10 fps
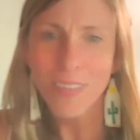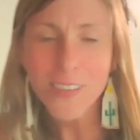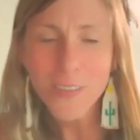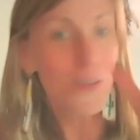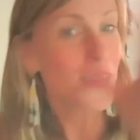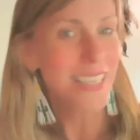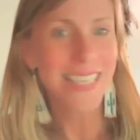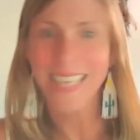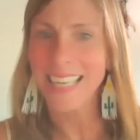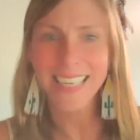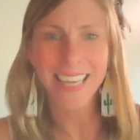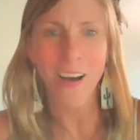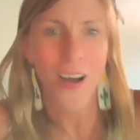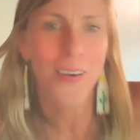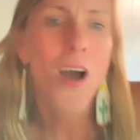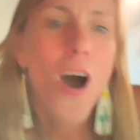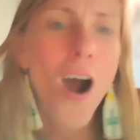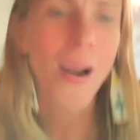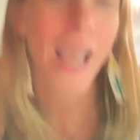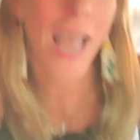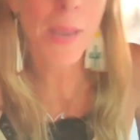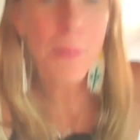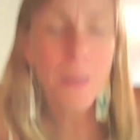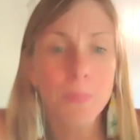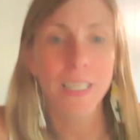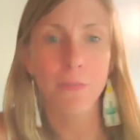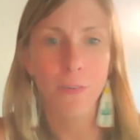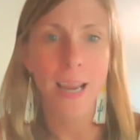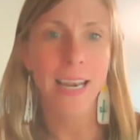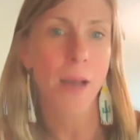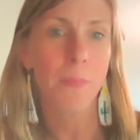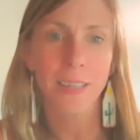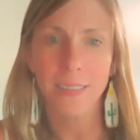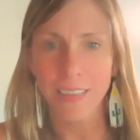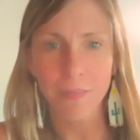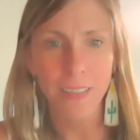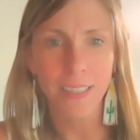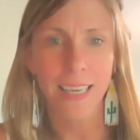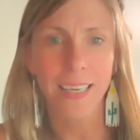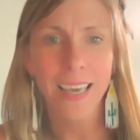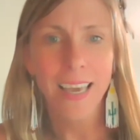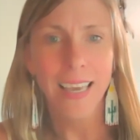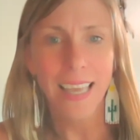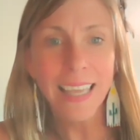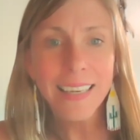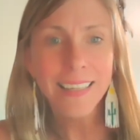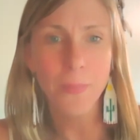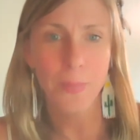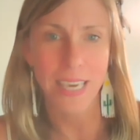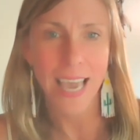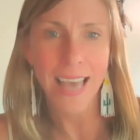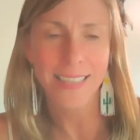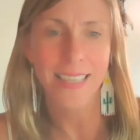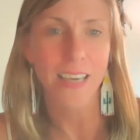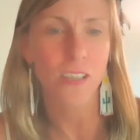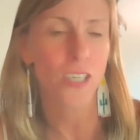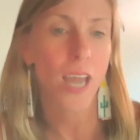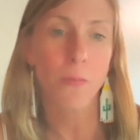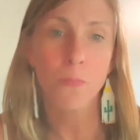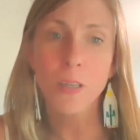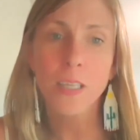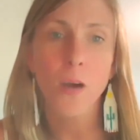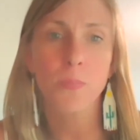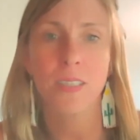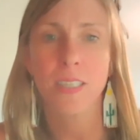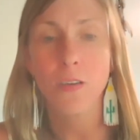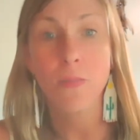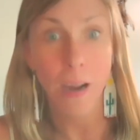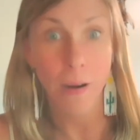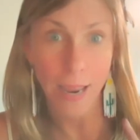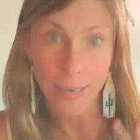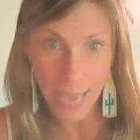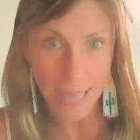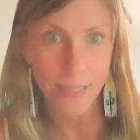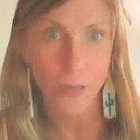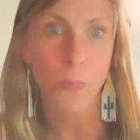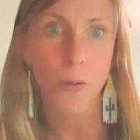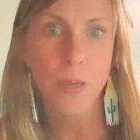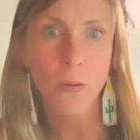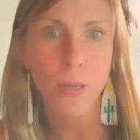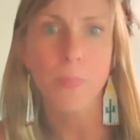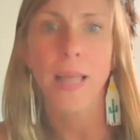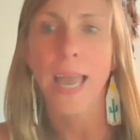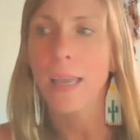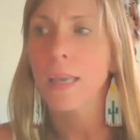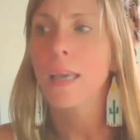So you can send it on. All right, I am complete for right now. I'm gonna leave the link in the PS section. I really hope to see you there. And yes, there will be a replay.